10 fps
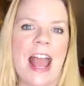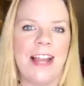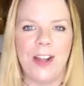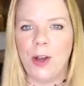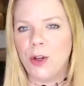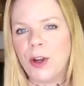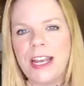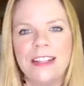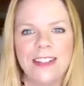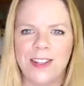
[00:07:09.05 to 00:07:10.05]
and your
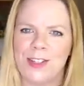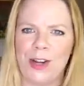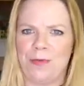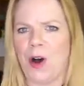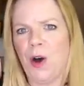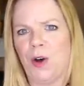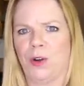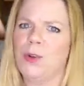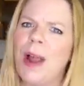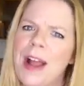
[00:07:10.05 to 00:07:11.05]
kids can stuff
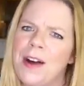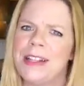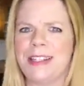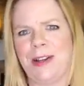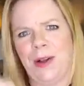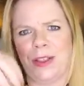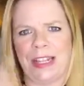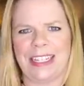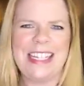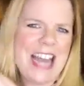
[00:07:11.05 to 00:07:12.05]
all crayons and all the
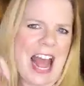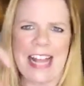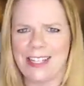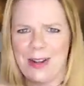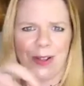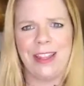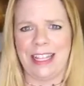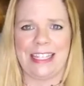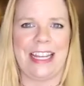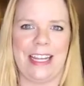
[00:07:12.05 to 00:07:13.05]
little snacks and all the
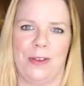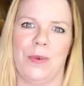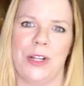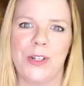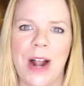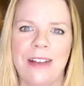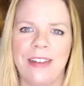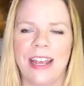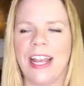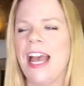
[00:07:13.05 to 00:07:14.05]
things they need while
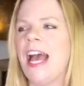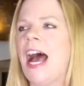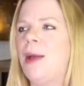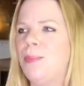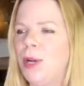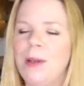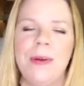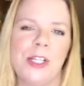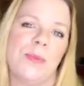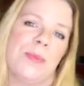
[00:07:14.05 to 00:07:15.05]
driving. I'm pretty much